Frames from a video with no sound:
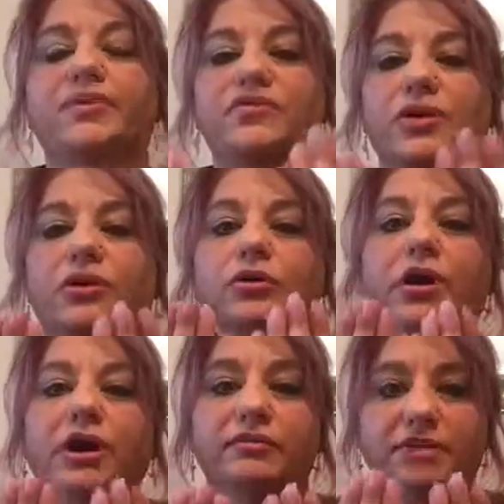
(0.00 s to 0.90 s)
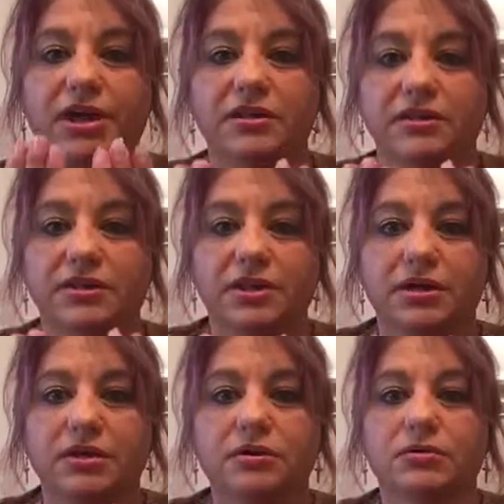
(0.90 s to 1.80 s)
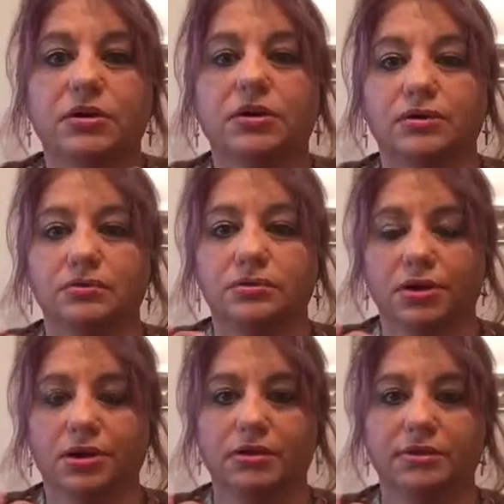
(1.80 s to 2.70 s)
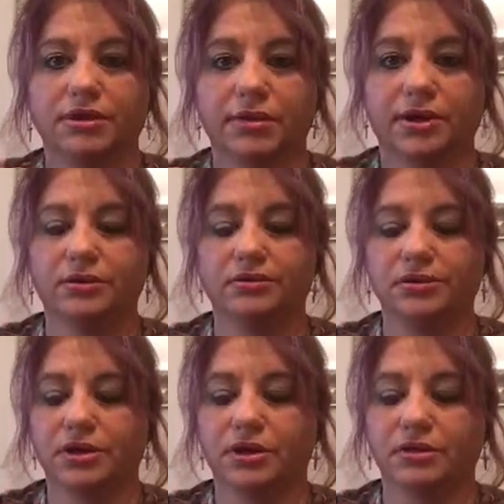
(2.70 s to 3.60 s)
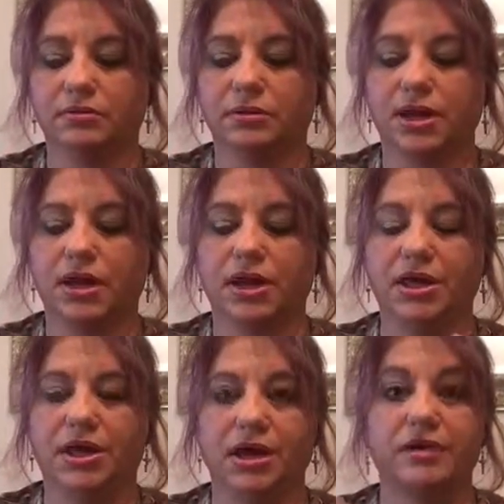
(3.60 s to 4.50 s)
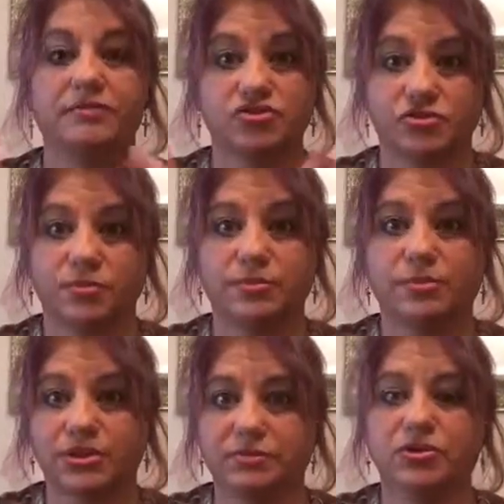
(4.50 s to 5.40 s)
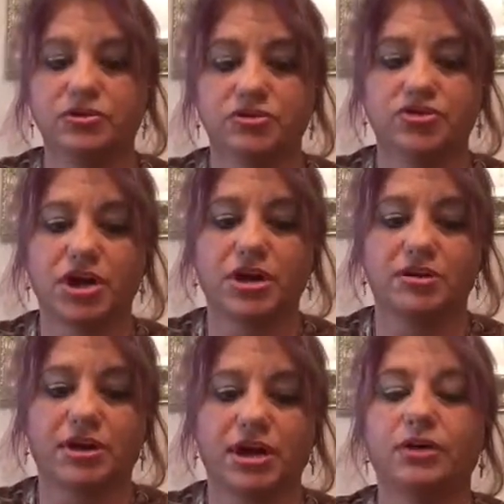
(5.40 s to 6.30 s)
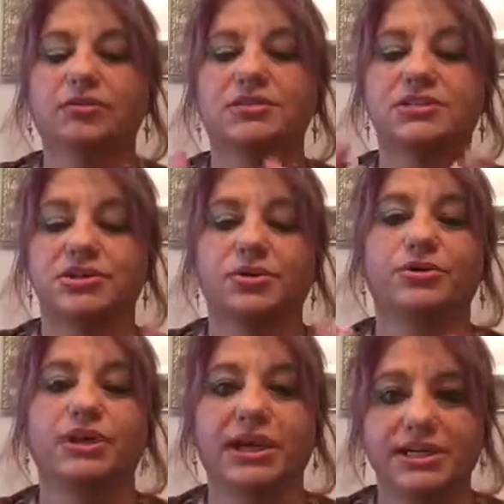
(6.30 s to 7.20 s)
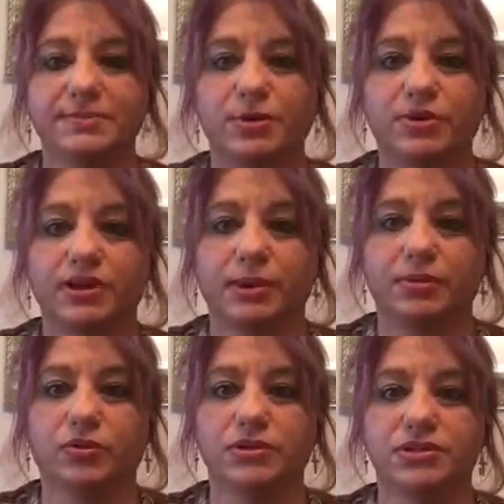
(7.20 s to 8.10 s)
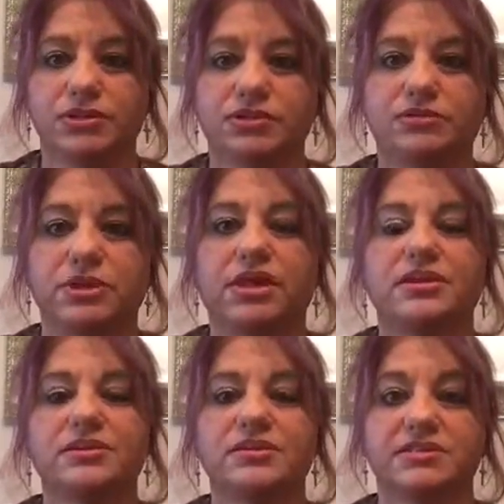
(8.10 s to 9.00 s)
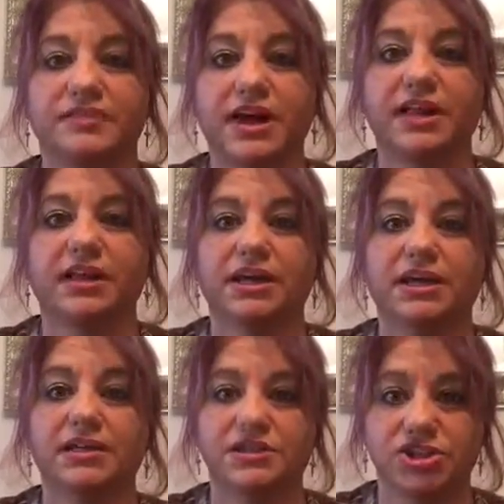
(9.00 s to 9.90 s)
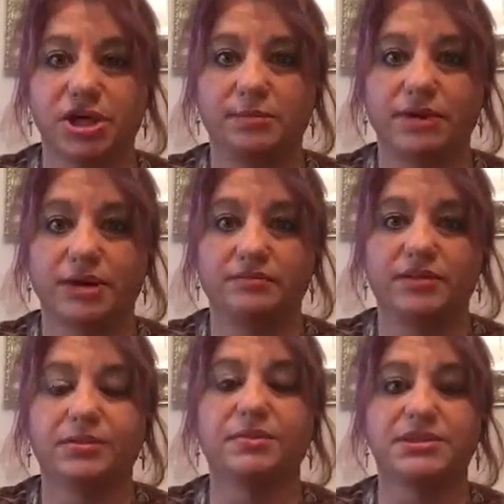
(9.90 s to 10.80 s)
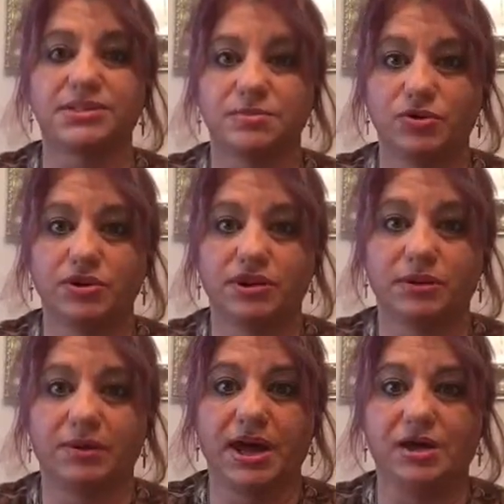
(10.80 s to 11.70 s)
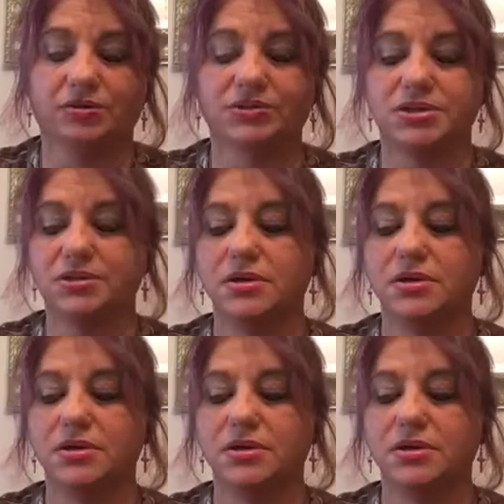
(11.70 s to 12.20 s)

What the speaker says: so I've gotten the thin coat on all the way around, and I have put them through the dryer now. So the next part that I'm going to do is the filing and the shaping of them and smoothing them out.